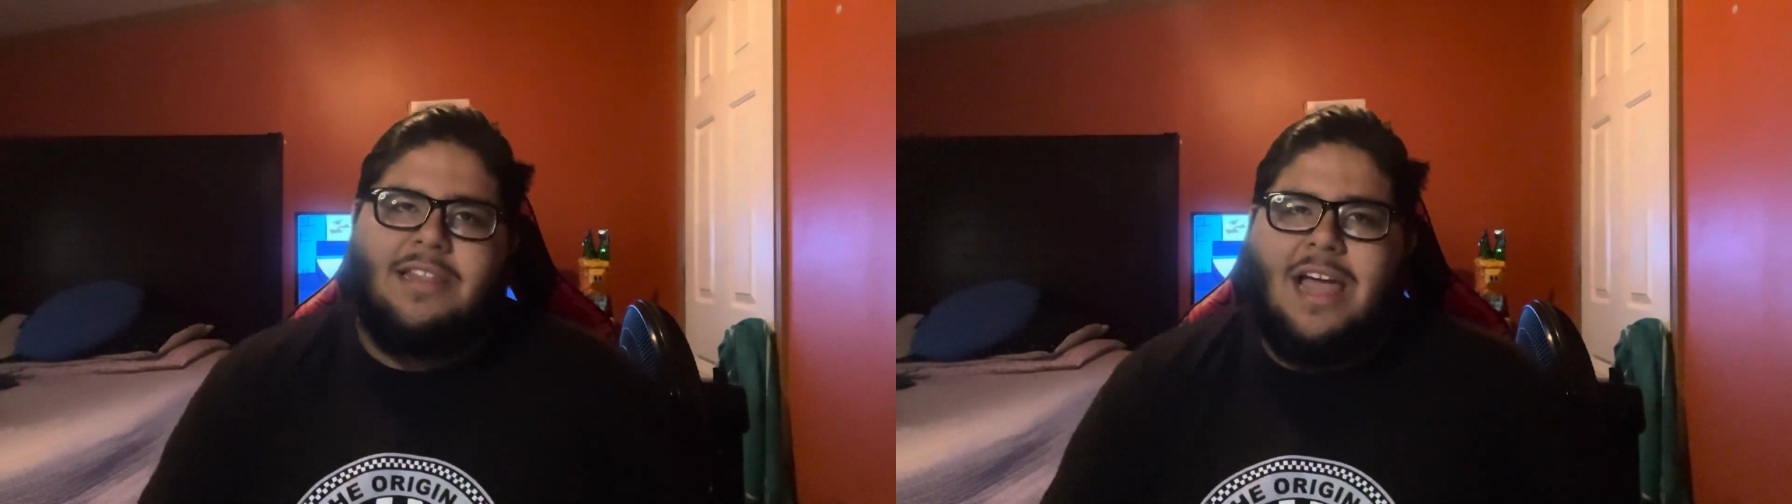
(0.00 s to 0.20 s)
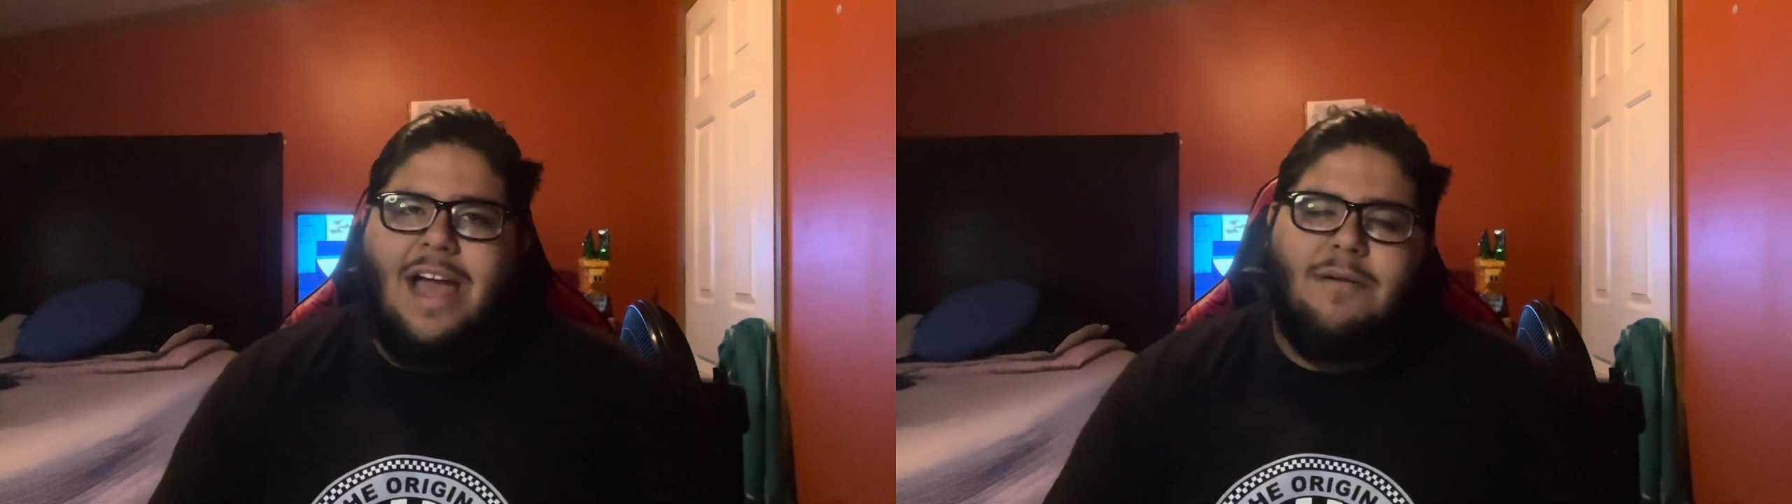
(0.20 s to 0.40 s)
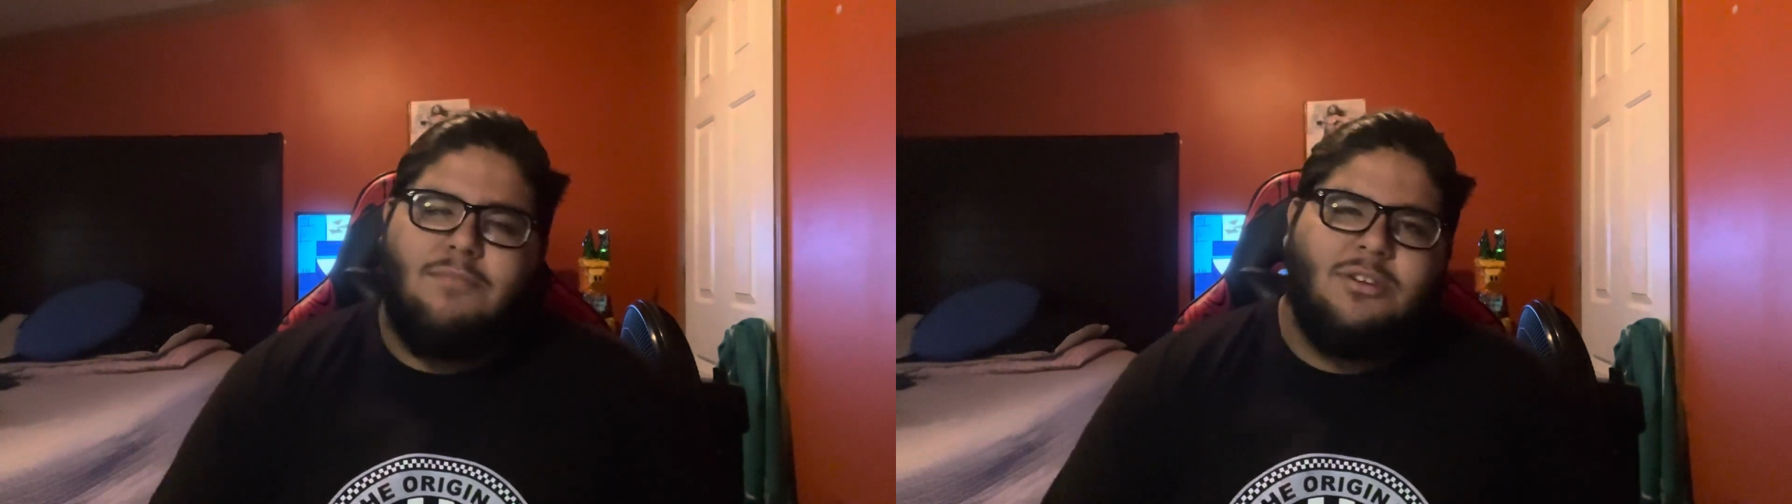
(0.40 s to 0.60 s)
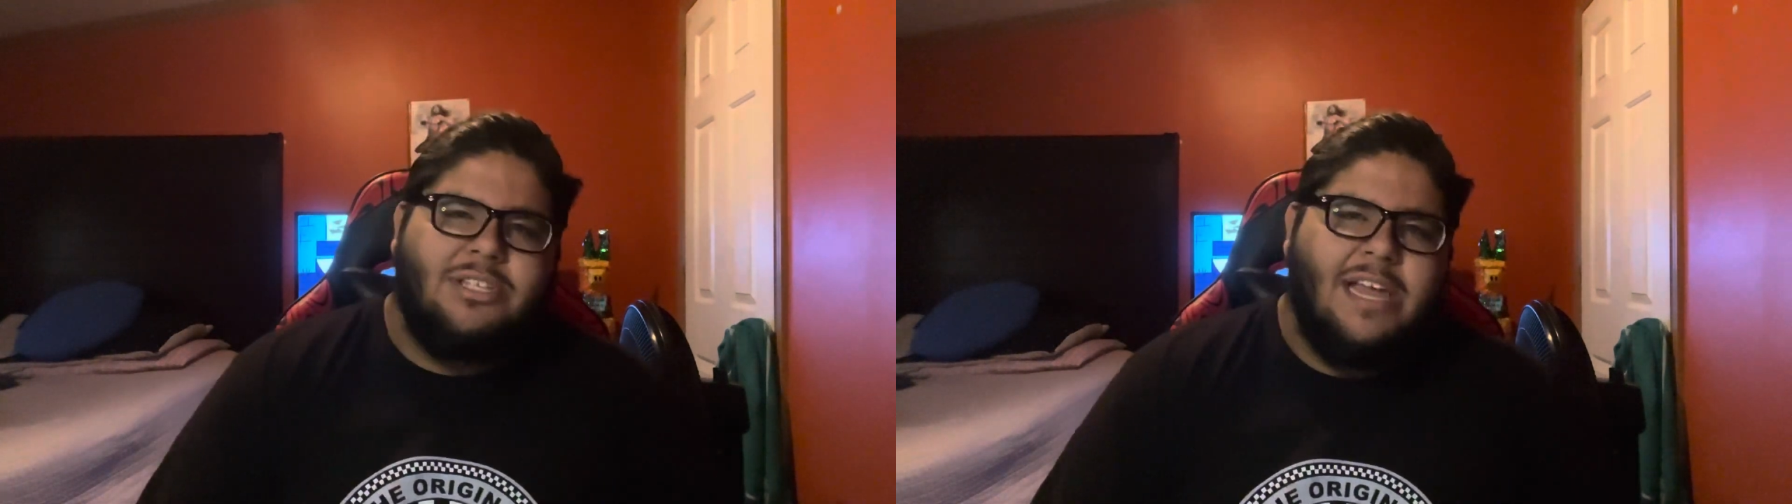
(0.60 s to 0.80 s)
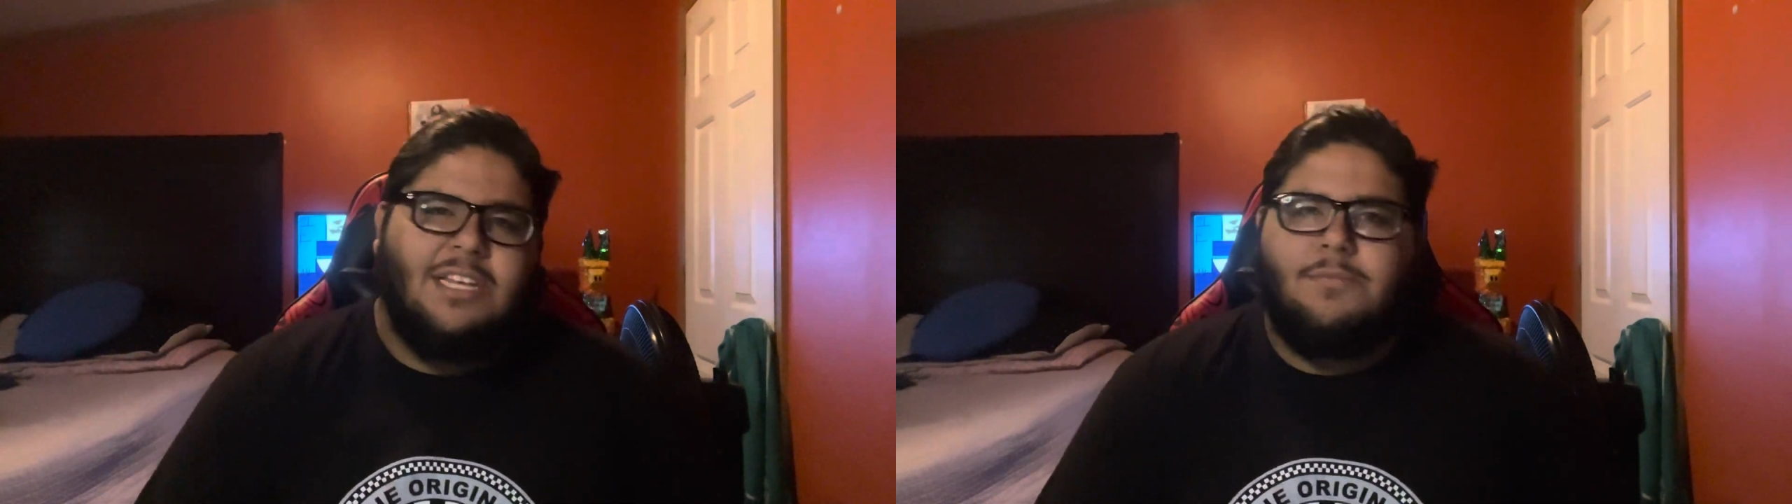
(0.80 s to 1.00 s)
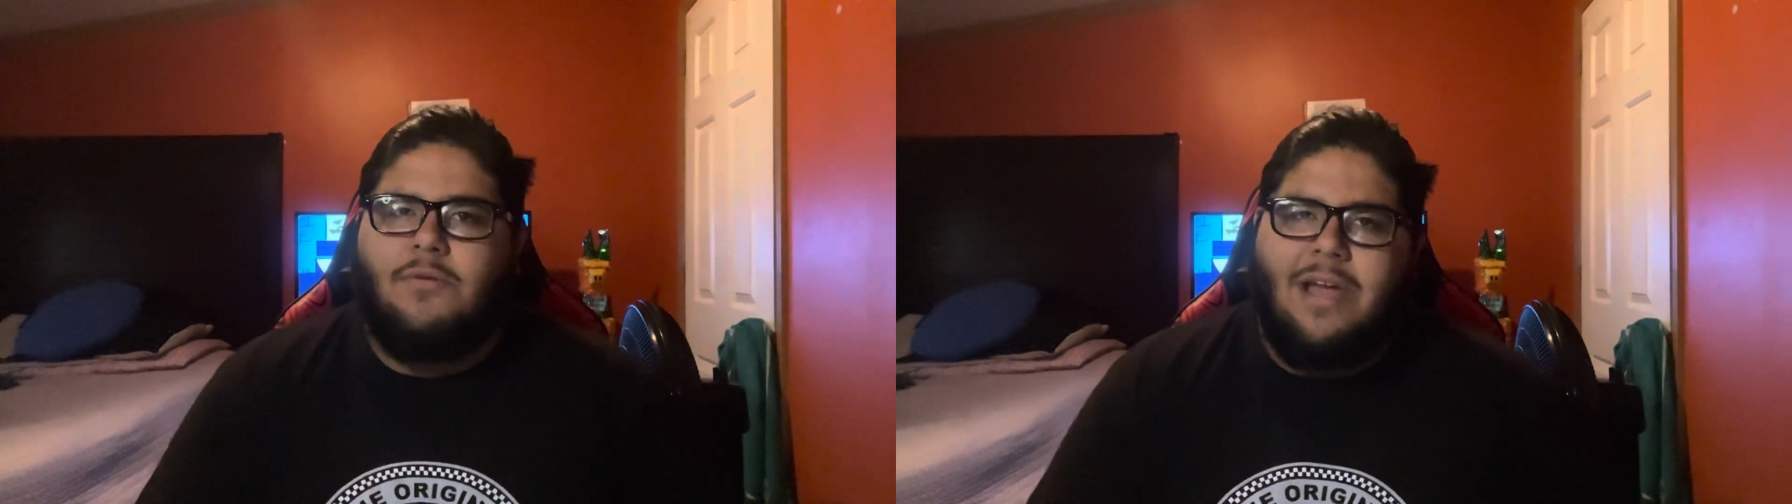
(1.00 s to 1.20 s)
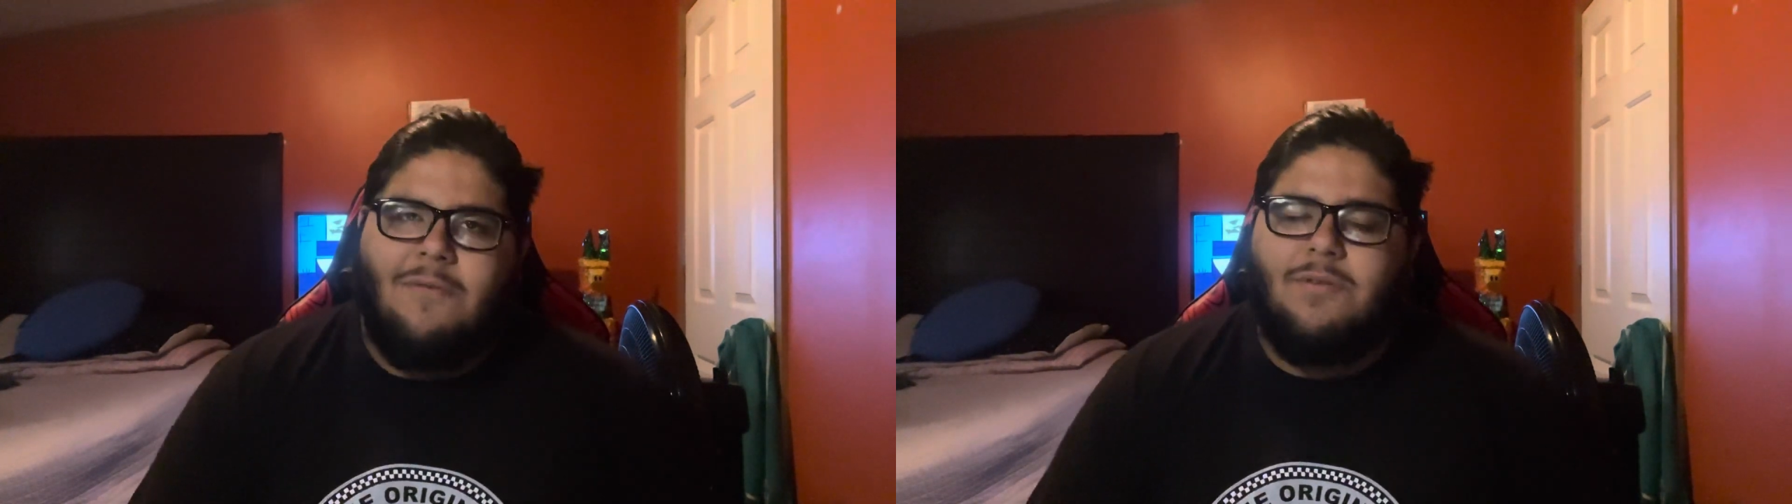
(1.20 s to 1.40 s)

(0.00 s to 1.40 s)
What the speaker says: that Mercedes Moné